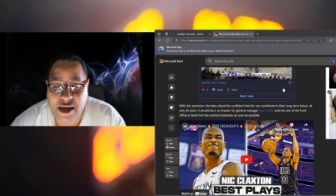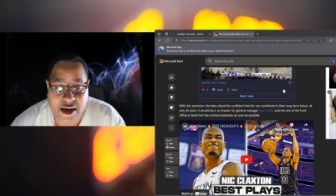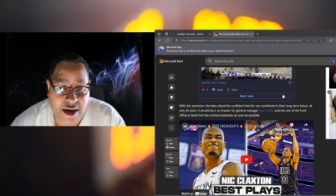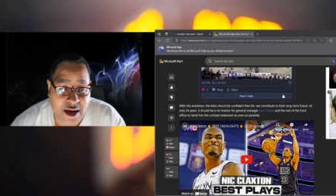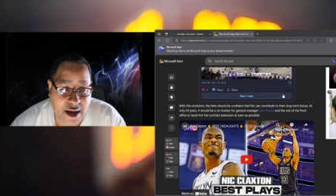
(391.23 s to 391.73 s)

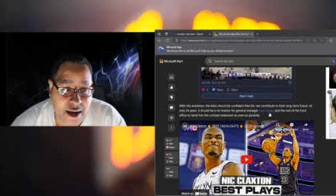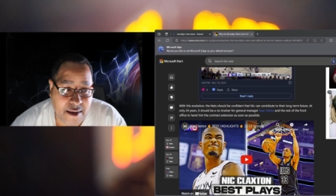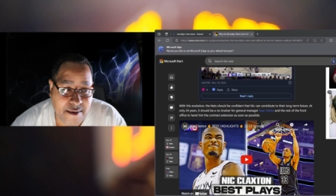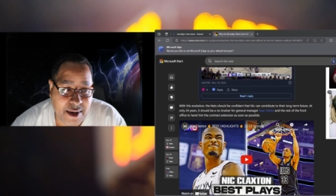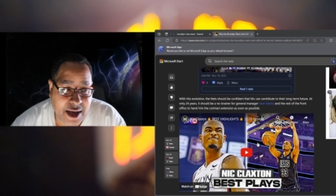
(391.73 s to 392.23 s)

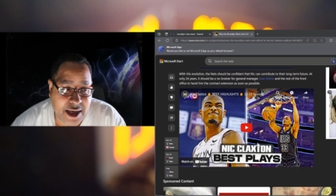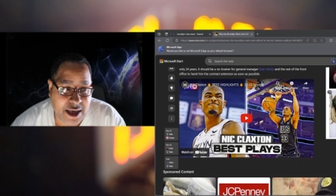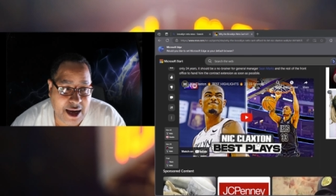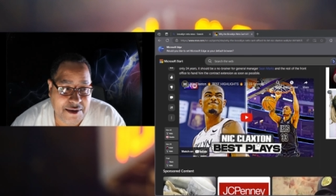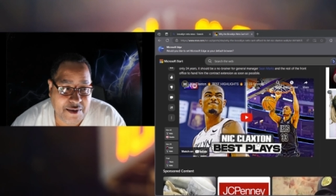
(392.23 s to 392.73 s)
Um, it's the
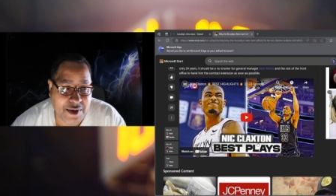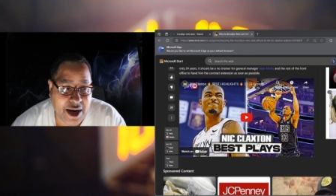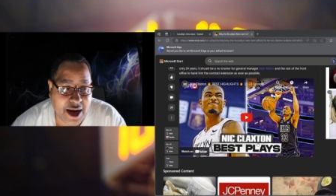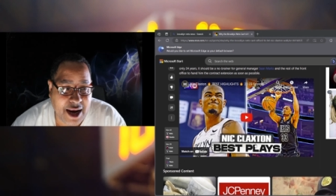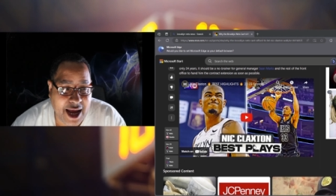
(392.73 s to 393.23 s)
same thing with
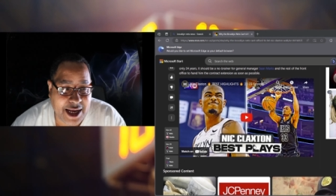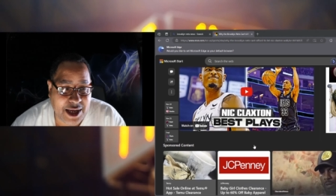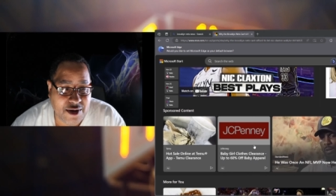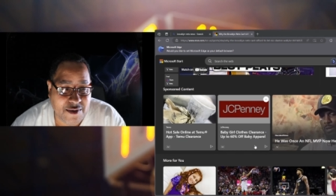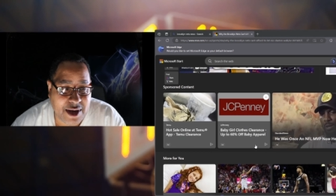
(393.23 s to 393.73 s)
Nic
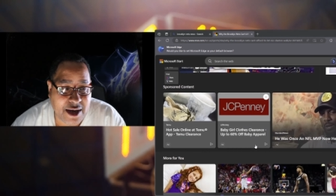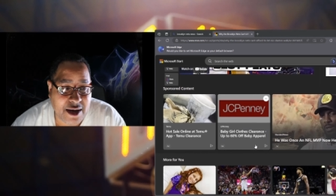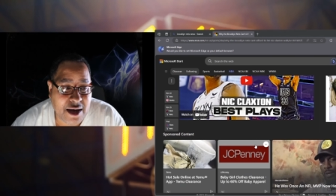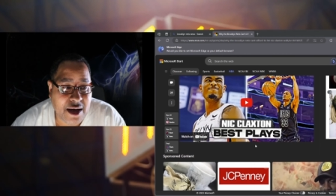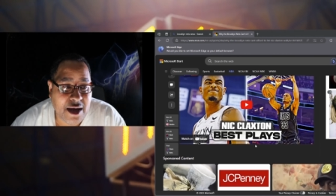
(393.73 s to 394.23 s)
Claxton over
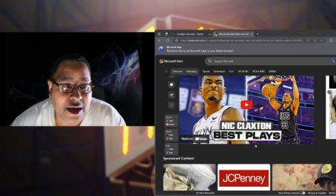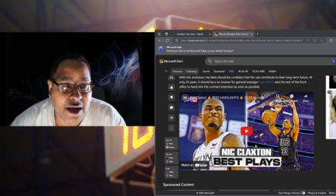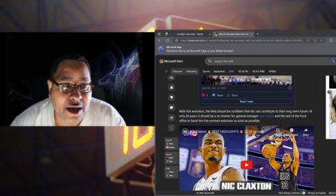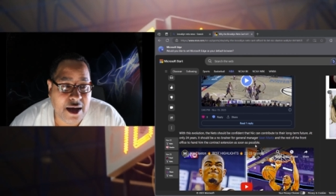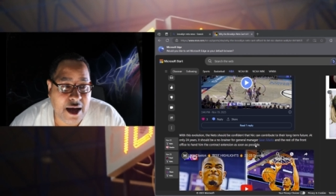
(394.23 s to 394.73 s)
here.
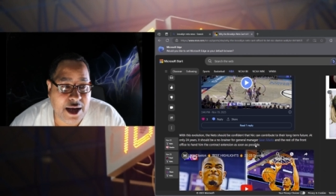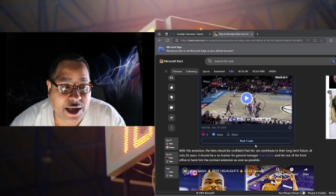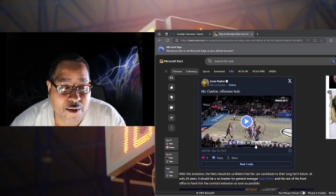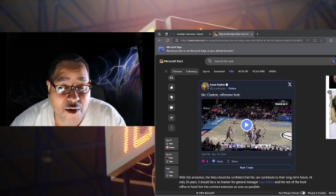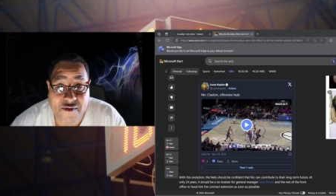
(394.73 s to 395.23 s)
Is
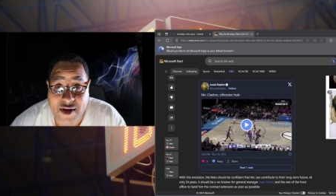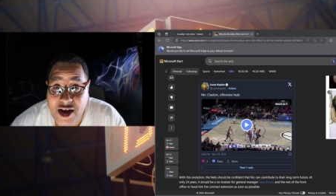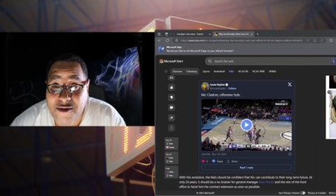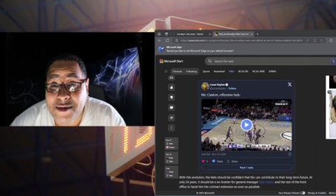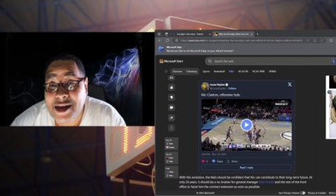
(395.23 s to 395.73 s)
he worth a
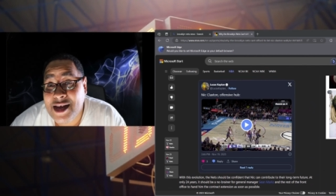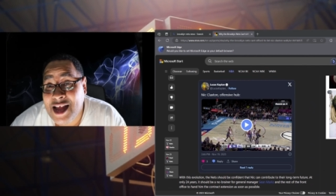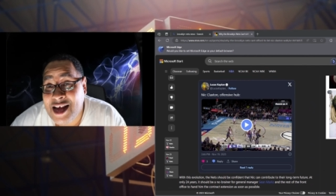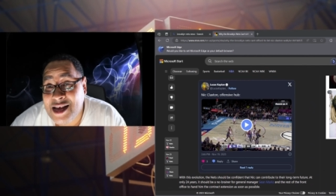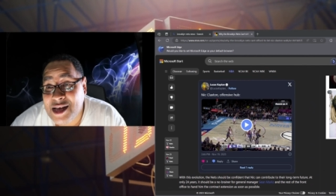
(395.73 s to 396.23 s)
hundred million
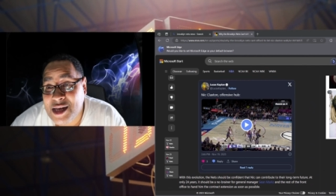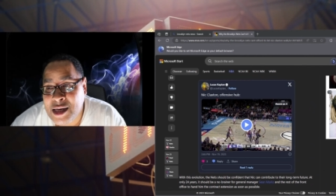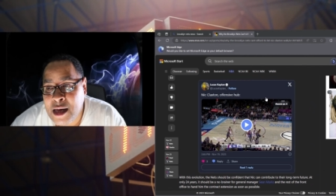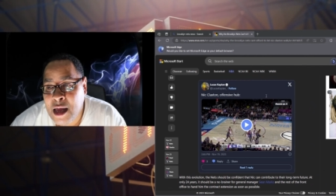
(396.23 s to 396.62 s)
dollars?